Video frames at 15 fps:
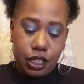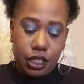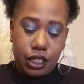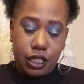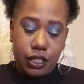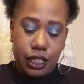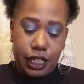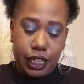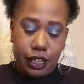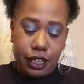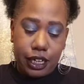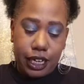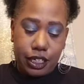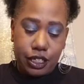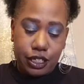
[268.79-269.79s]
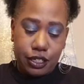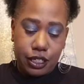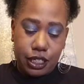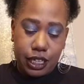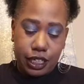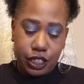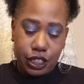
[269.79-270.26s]
So the international
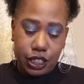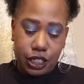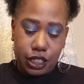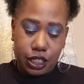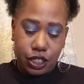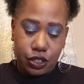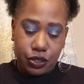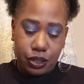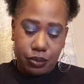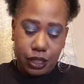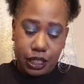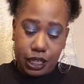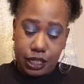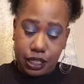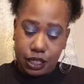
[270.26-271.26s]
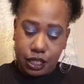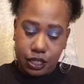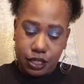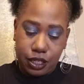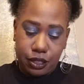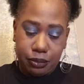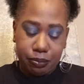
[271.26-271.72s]
section is extremely nice
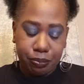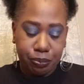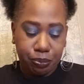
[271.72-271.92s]
also.